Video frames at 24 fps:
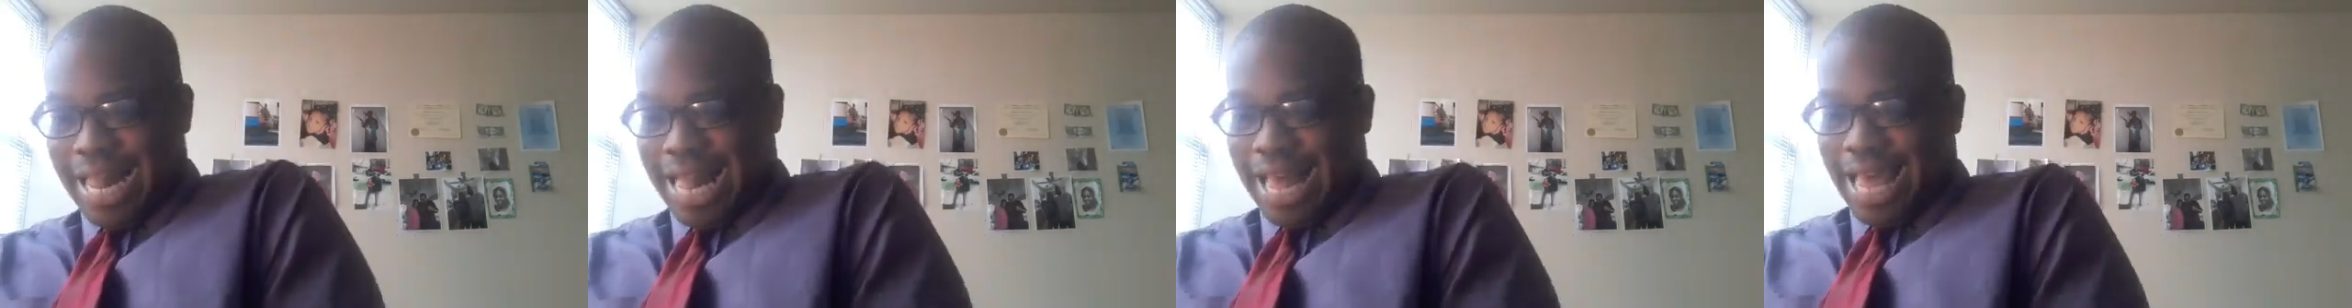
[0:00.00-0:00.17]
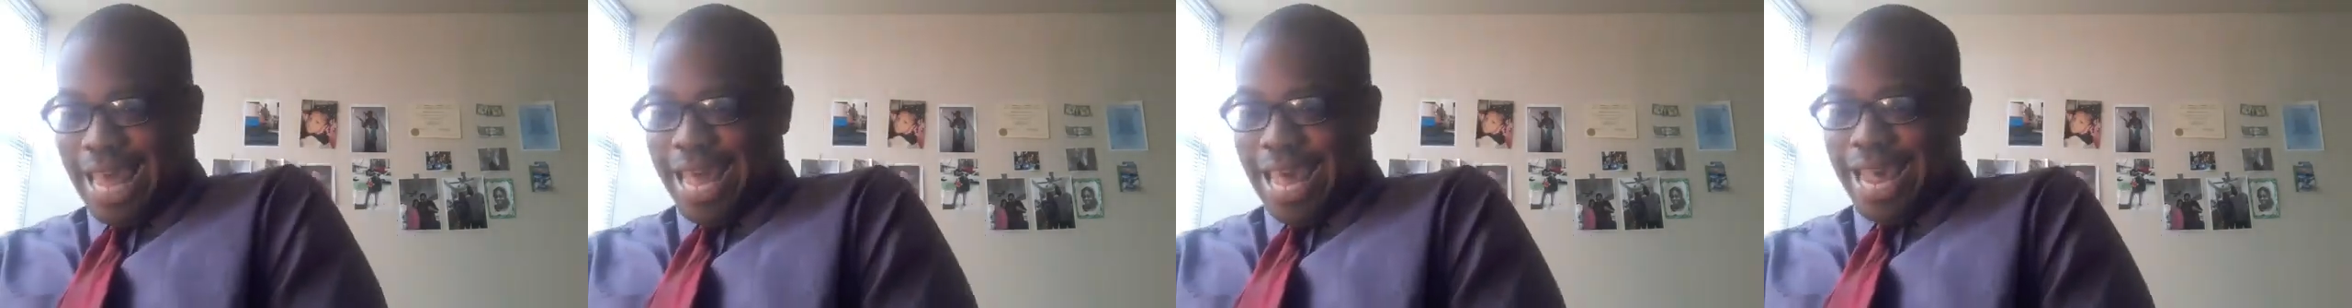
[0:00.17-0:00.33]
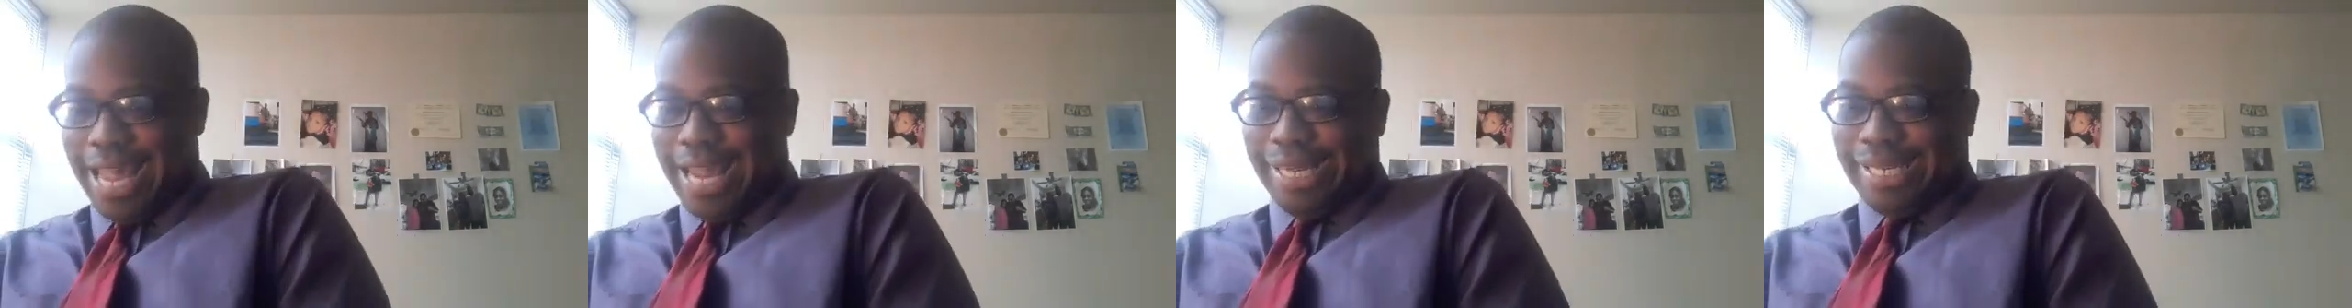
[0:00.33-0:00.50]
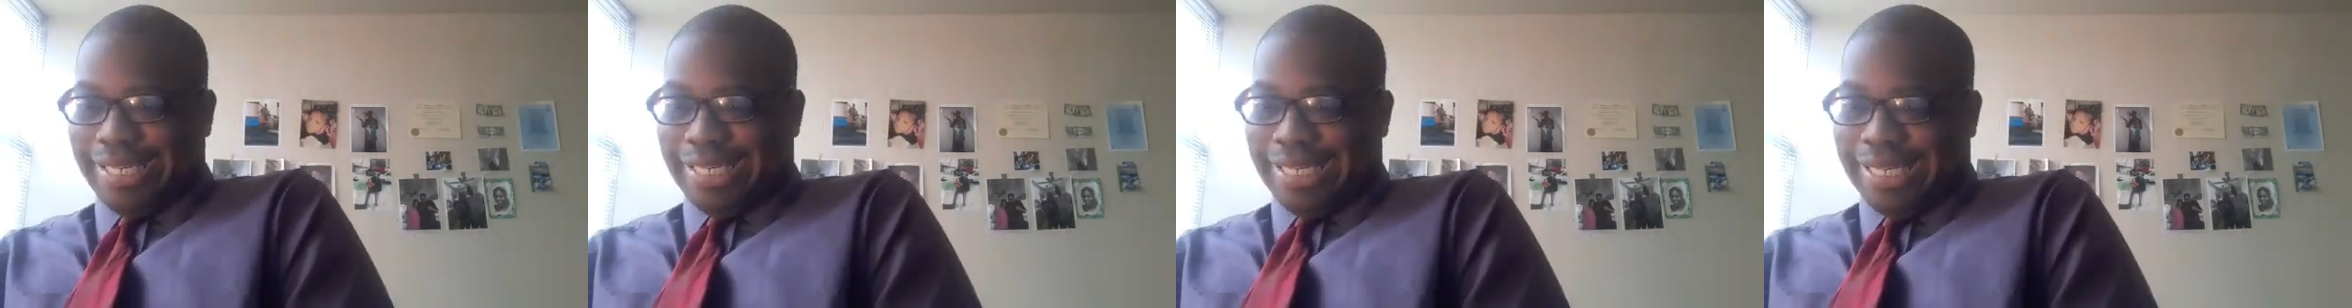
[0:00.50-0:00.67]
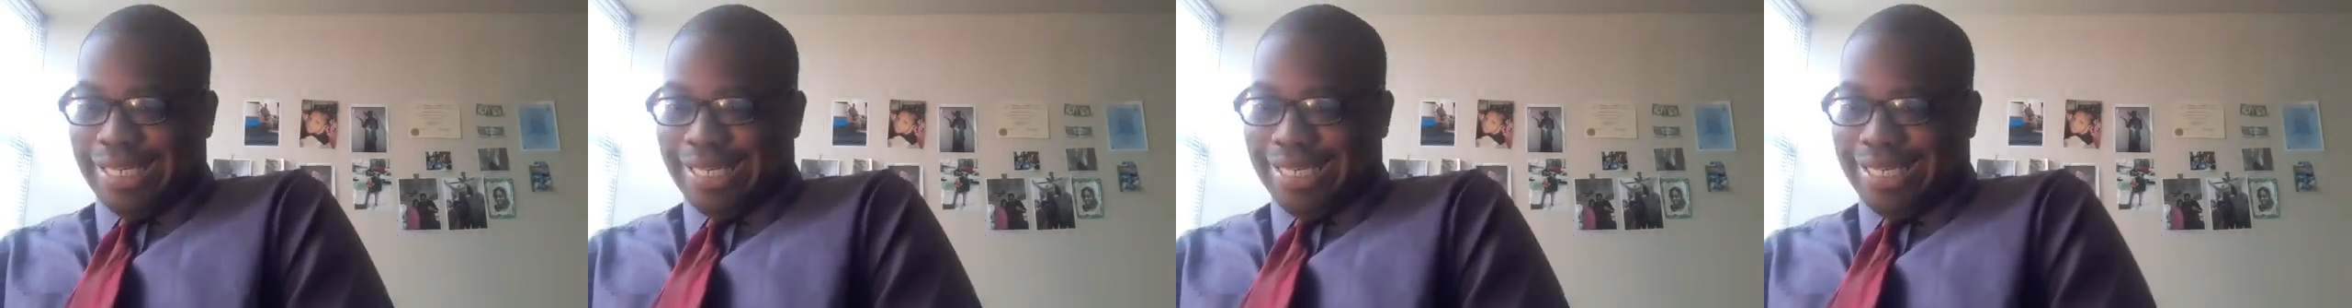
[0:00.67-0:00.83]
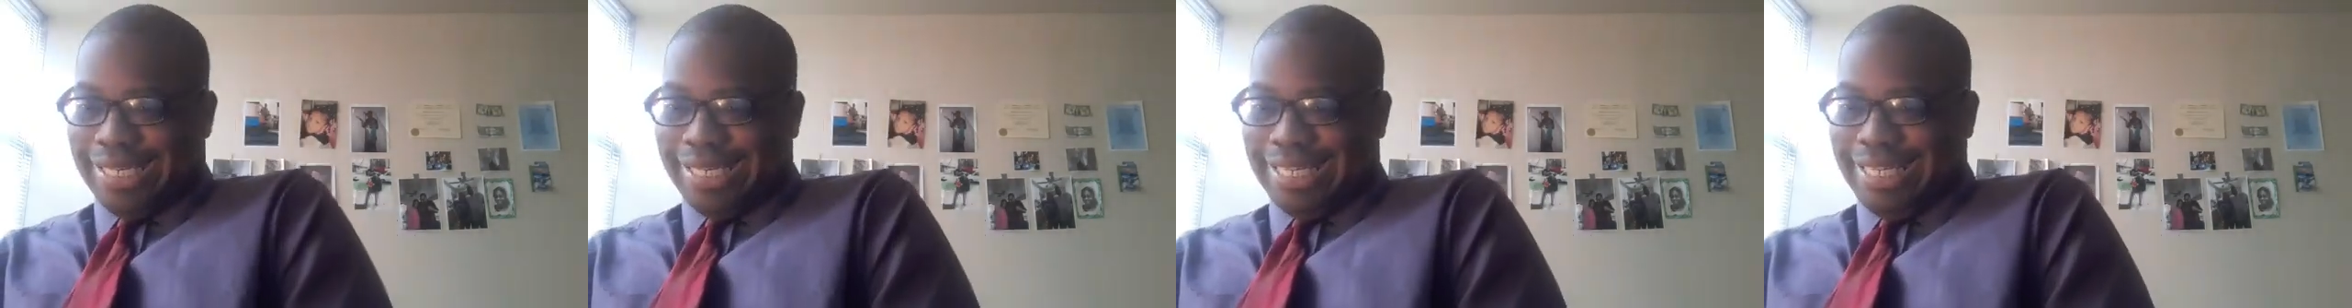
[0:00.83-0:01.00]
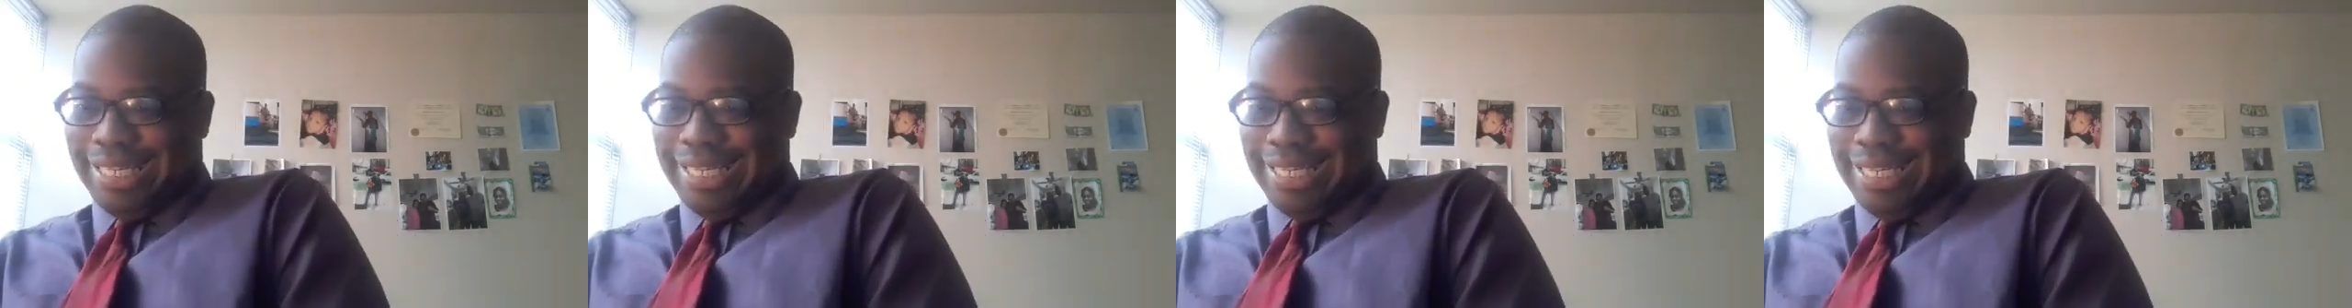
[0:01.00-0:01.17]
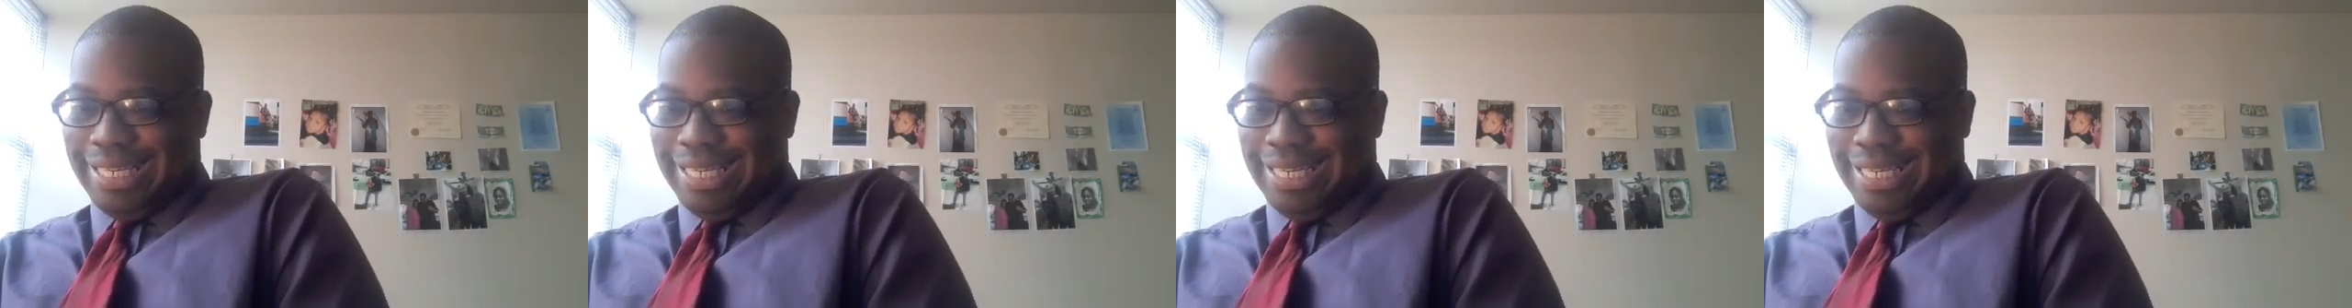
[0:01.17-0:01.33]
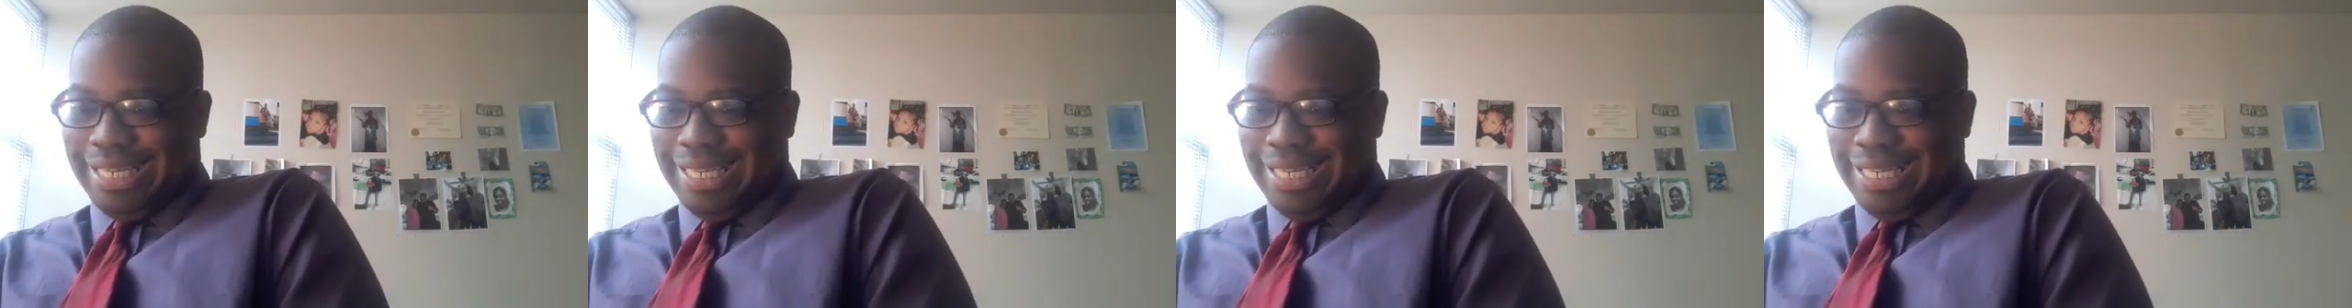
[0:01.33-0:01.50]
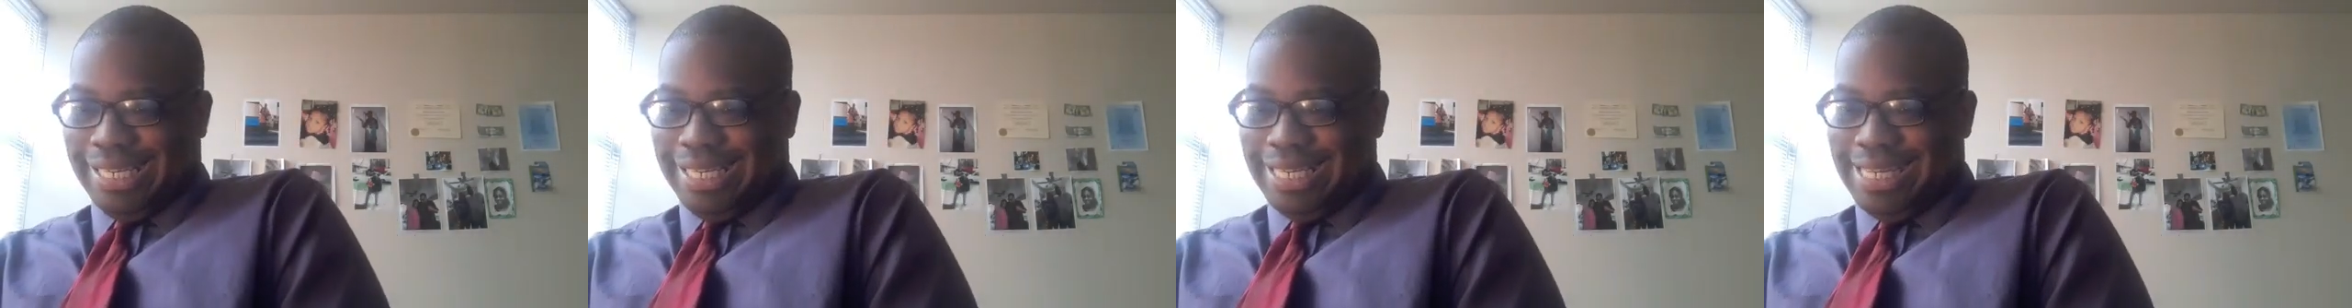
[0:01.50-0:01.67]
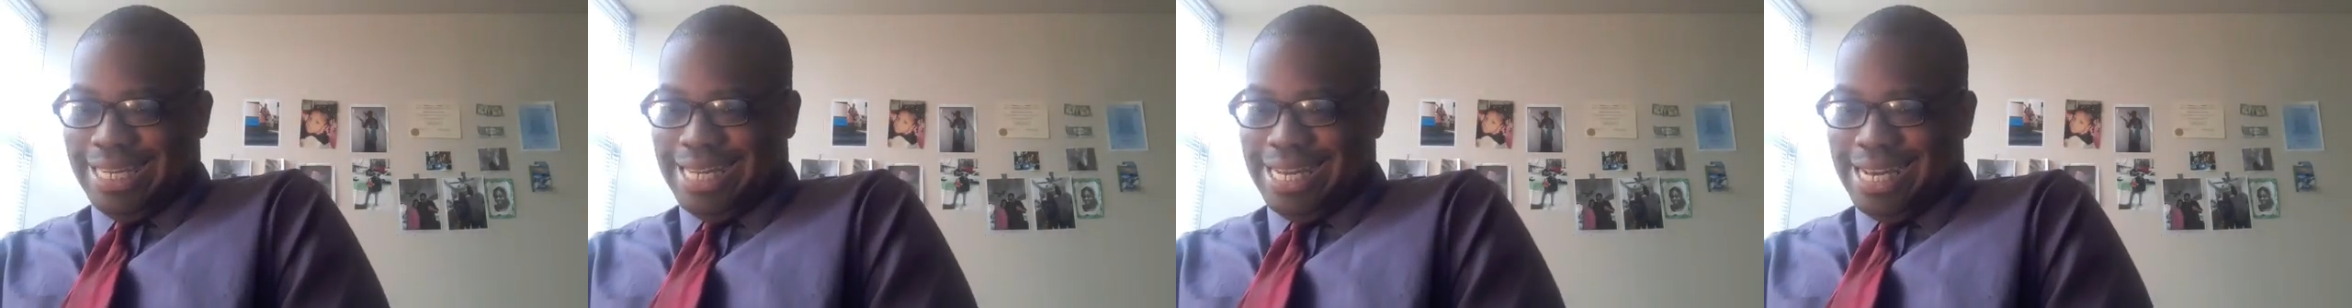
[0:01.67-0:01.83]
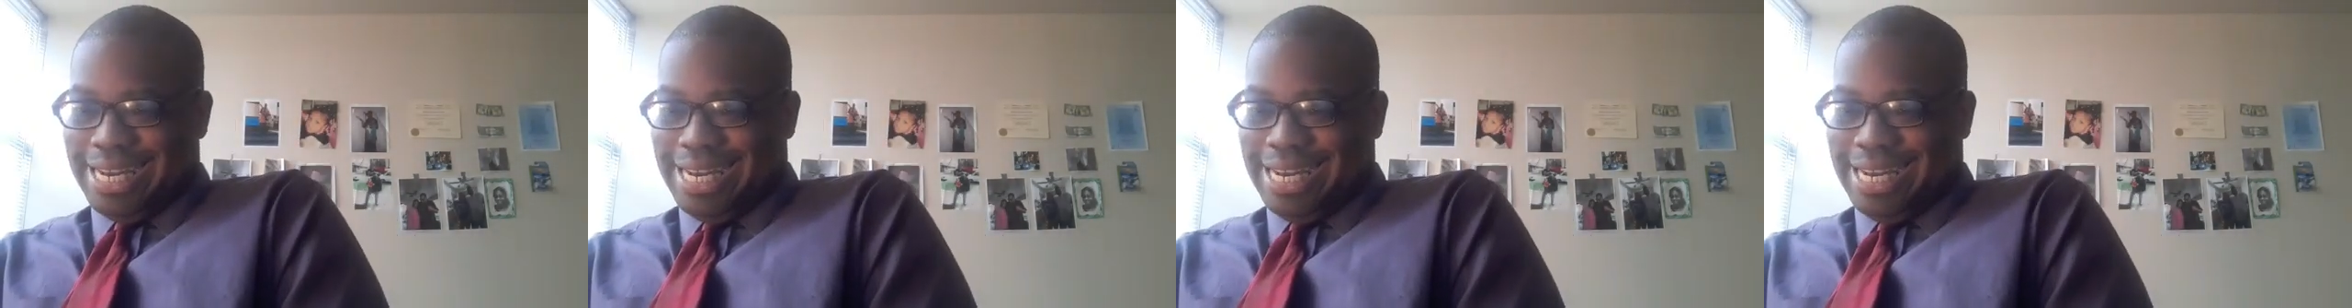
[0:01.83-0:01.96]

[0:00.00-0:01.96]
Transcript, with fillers: And uh,